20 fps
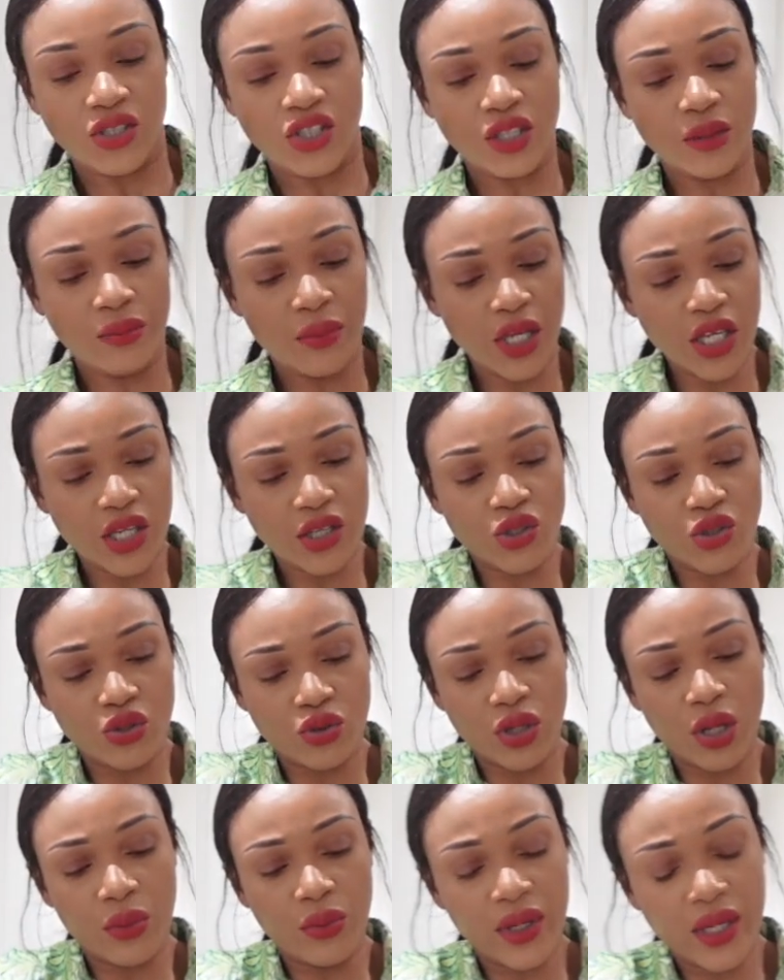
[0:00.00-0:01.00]
Just making sure
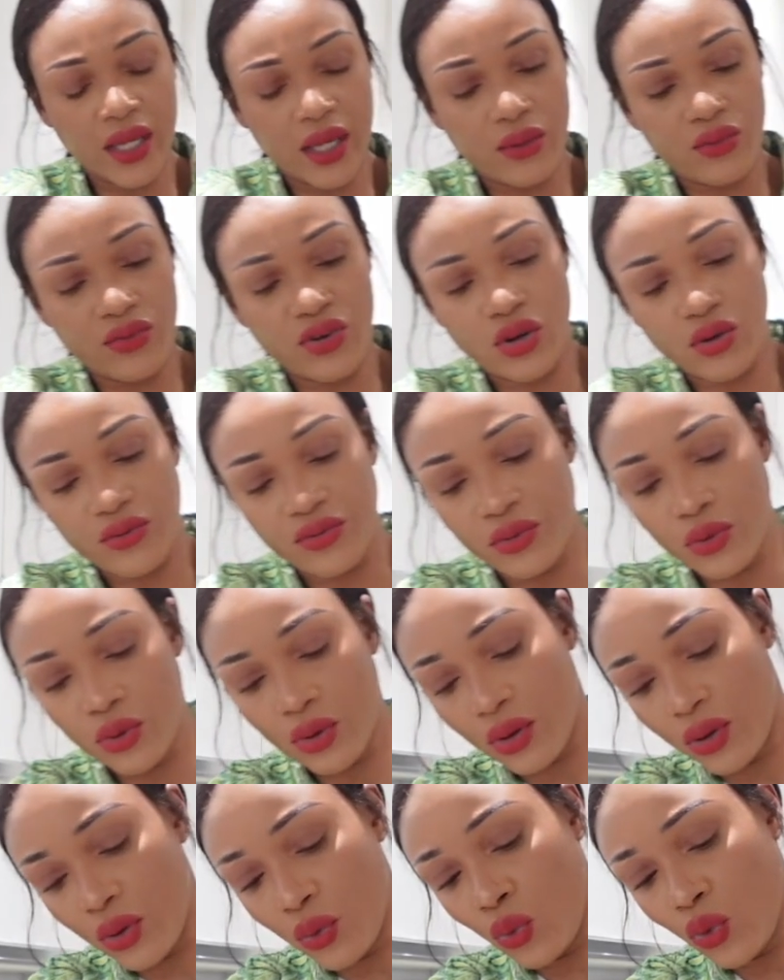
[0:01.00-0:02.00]
that we get rid of
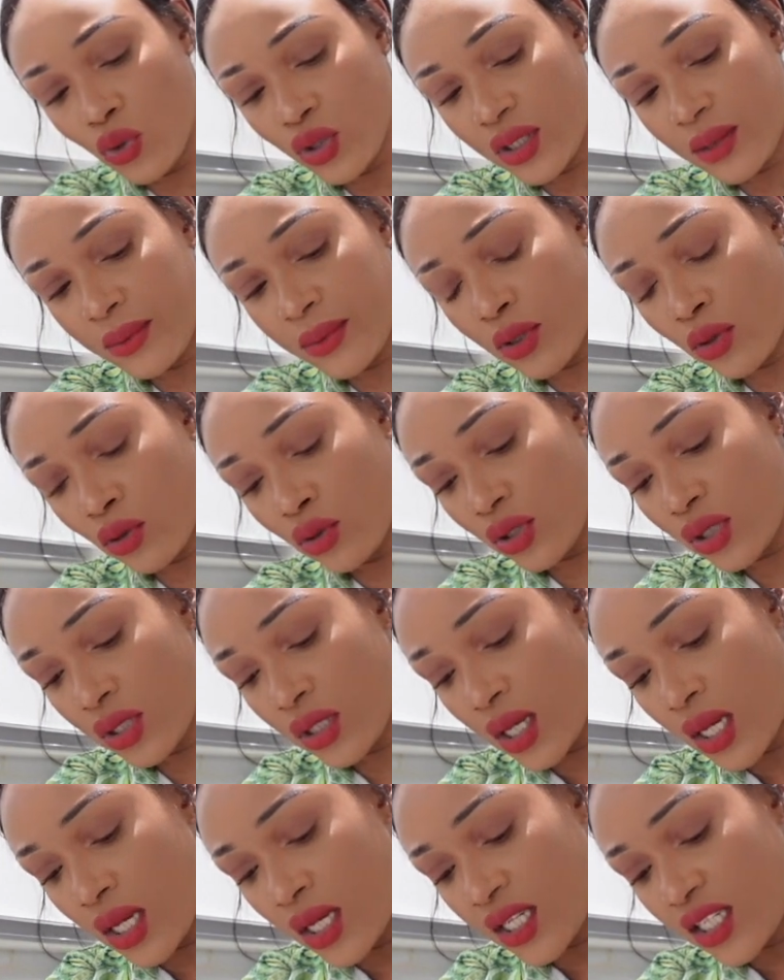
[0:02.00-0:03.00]
the water,
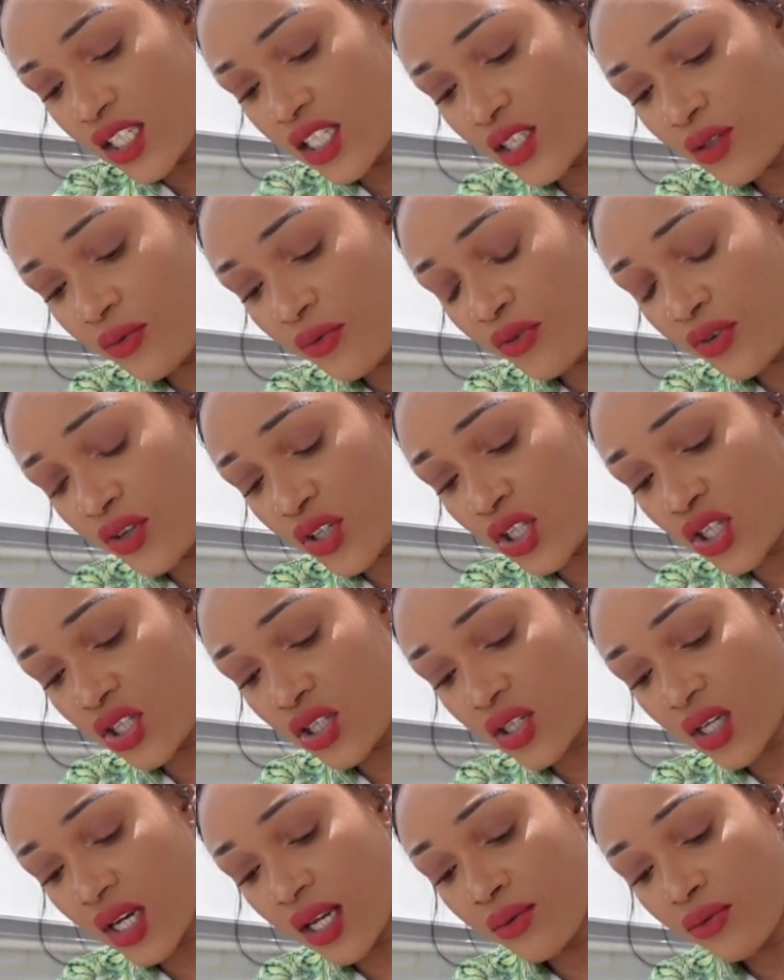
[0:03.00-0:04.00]
because this
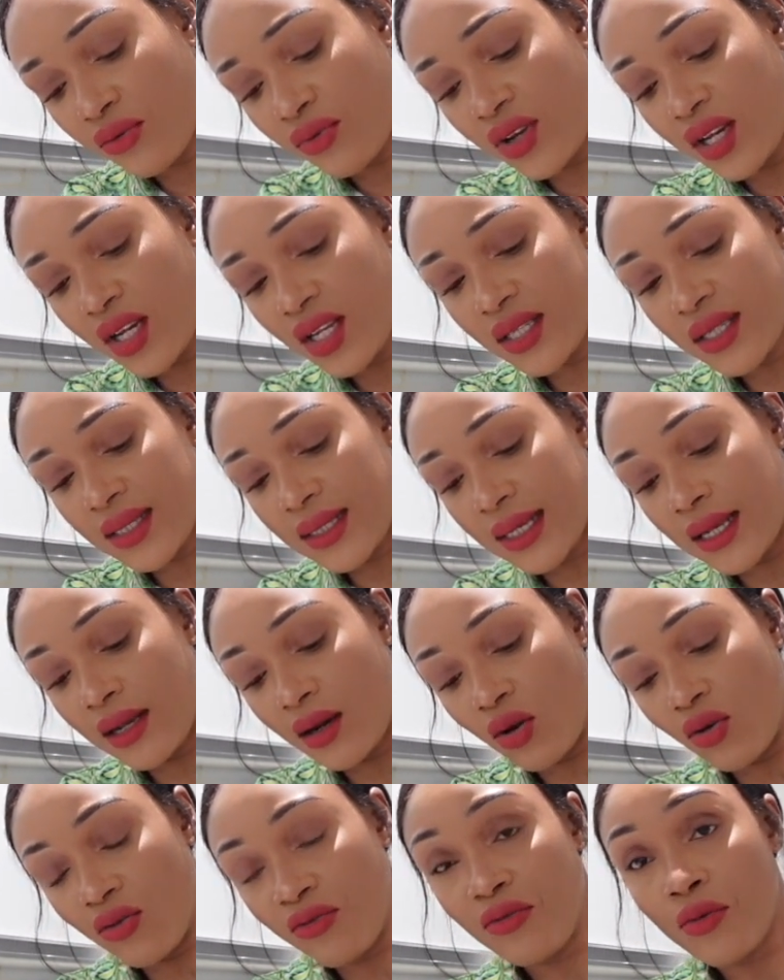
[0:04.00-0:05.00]
fish can release a
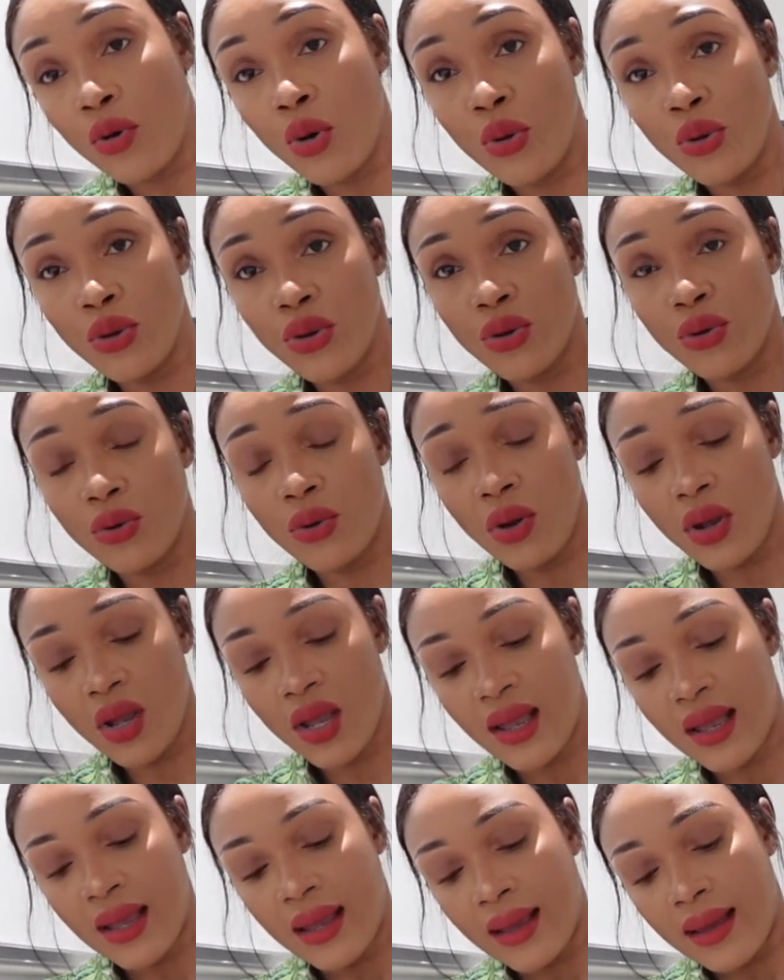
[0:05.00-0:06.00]
lot of oil
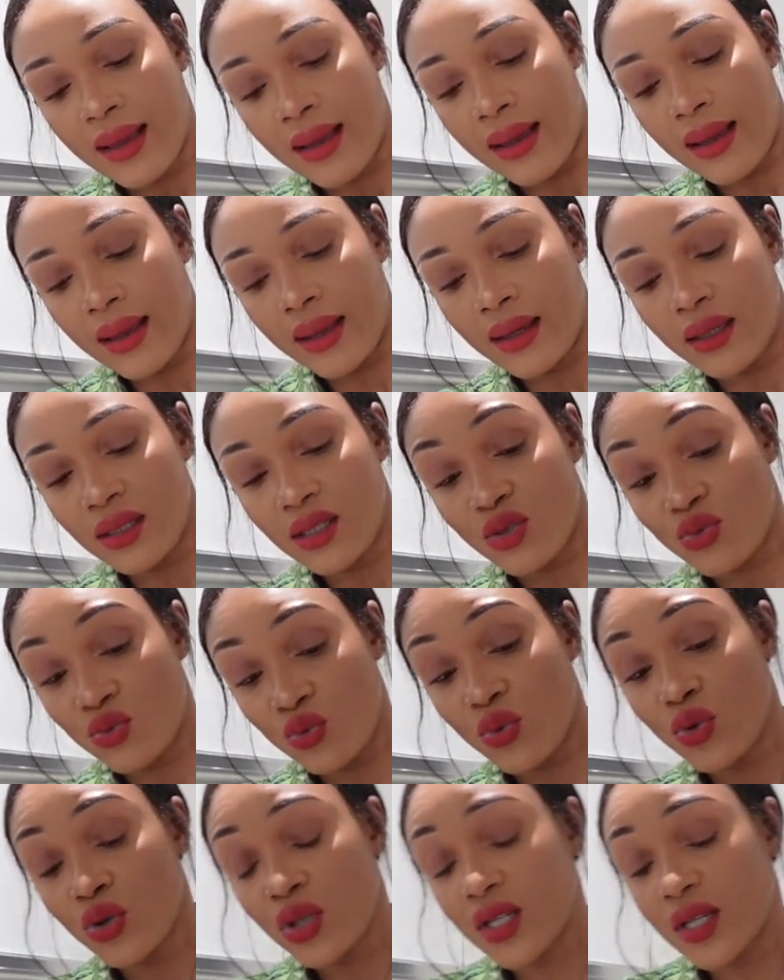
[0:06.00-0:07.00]
and
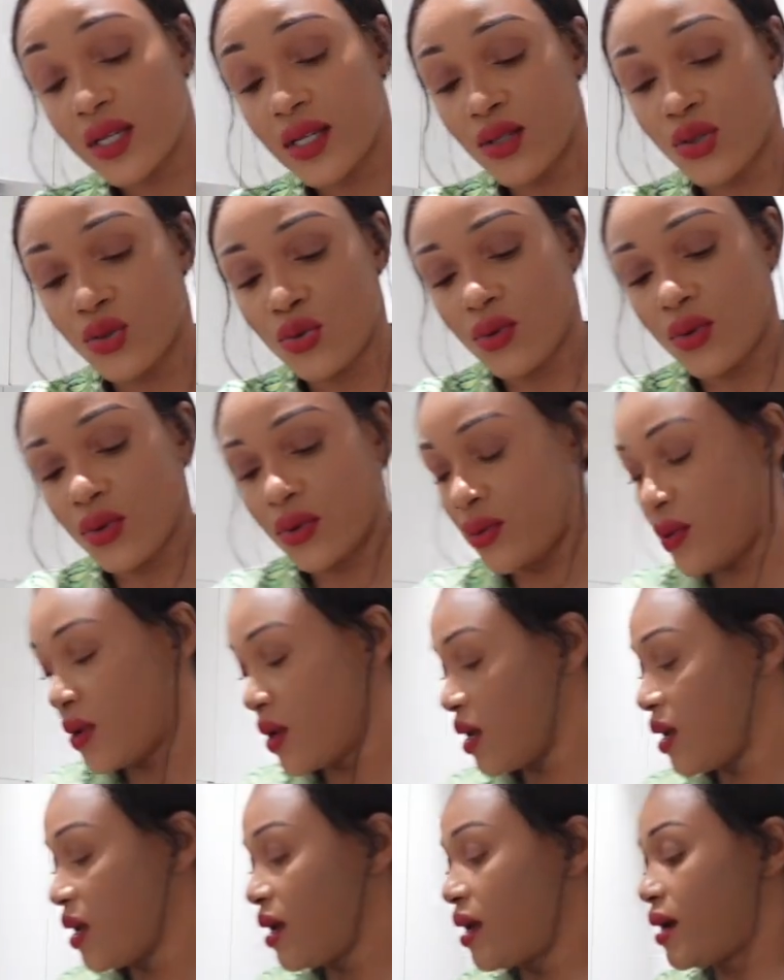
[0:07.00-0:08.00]
water as well.
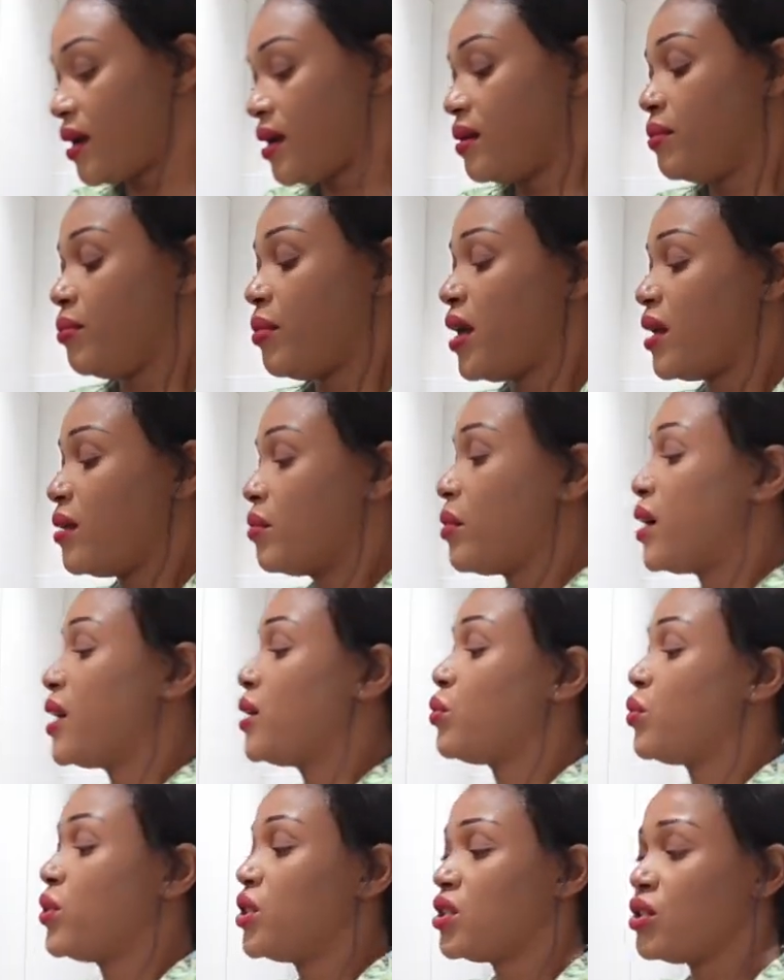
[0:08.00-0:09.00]
Bear in
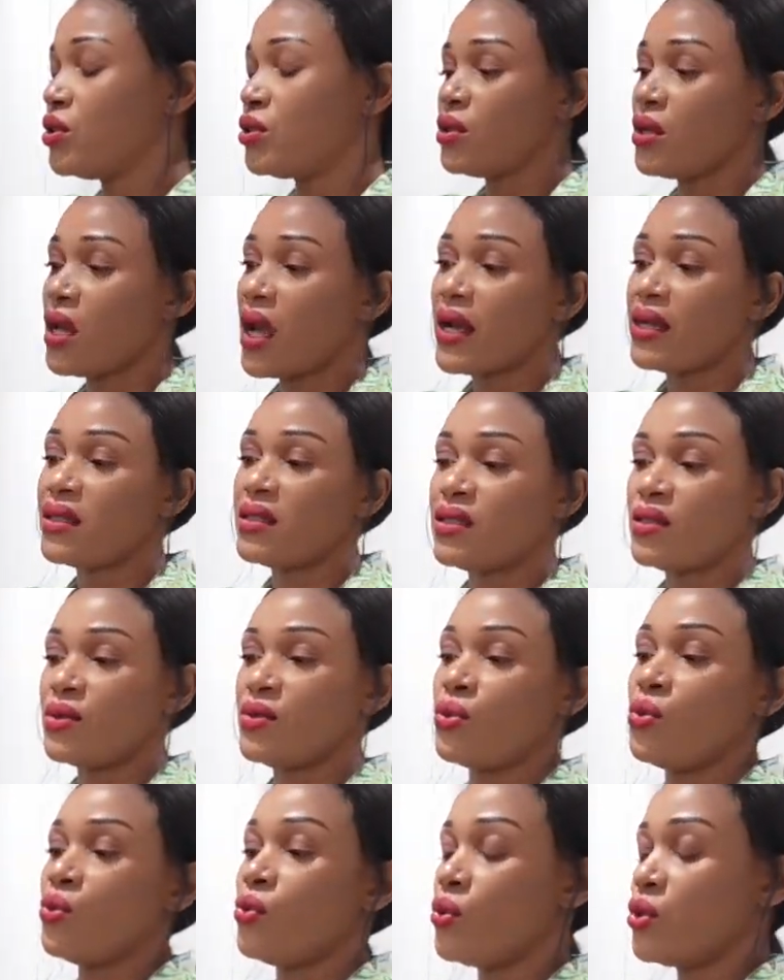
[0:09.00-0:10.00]
mind, we did add
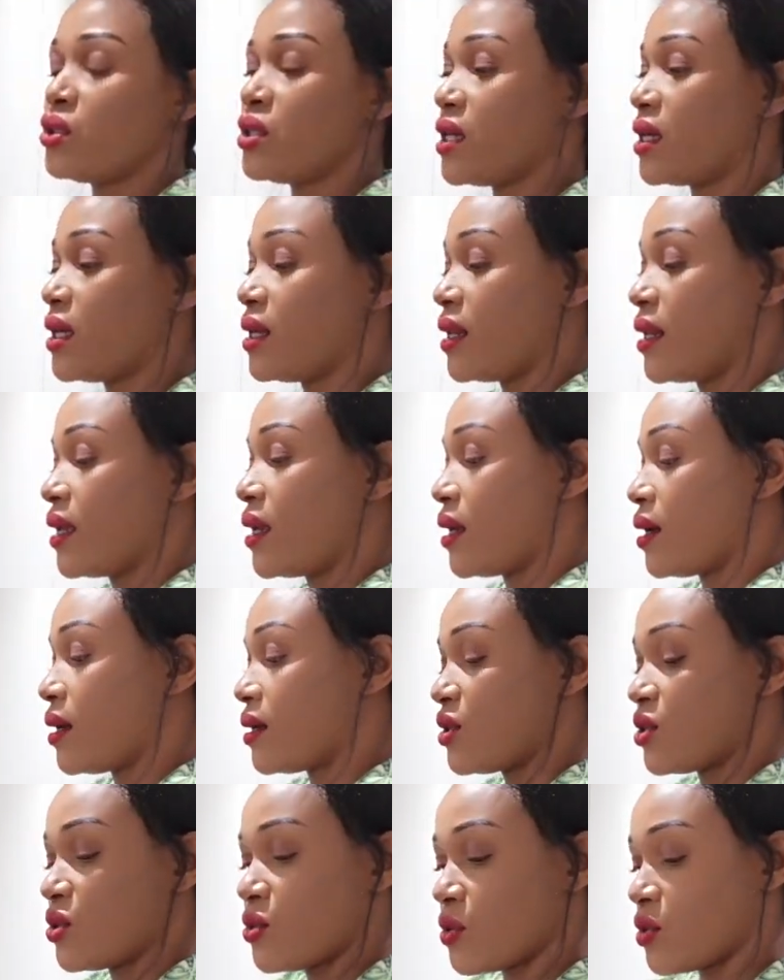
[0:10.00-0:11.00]
water in here
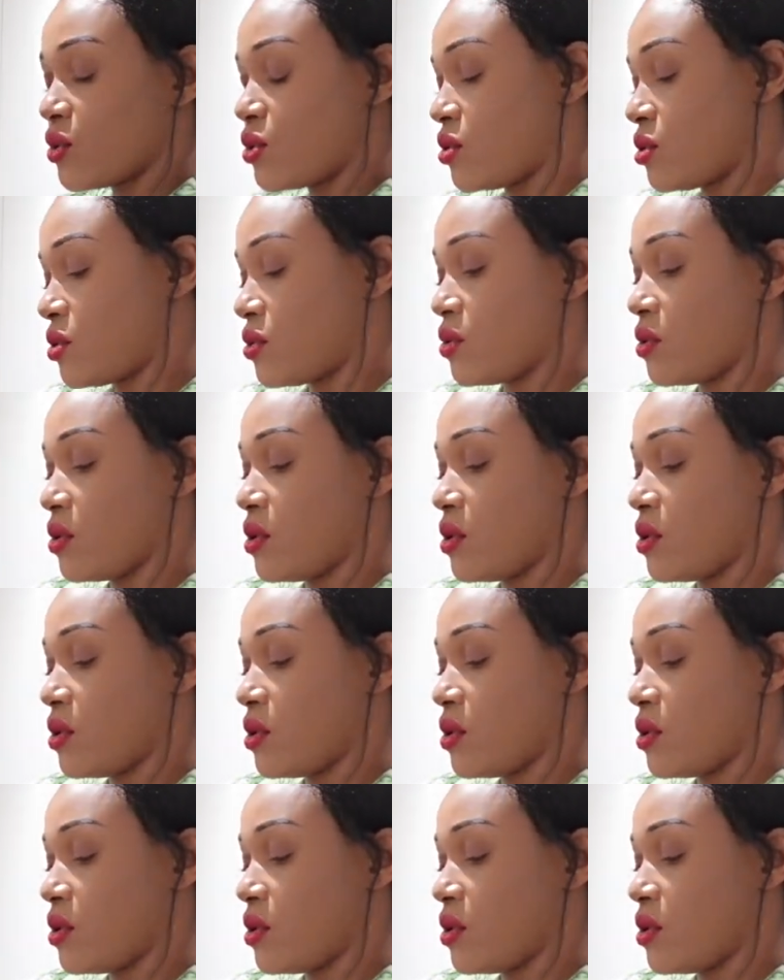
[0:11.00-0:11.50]
as well, so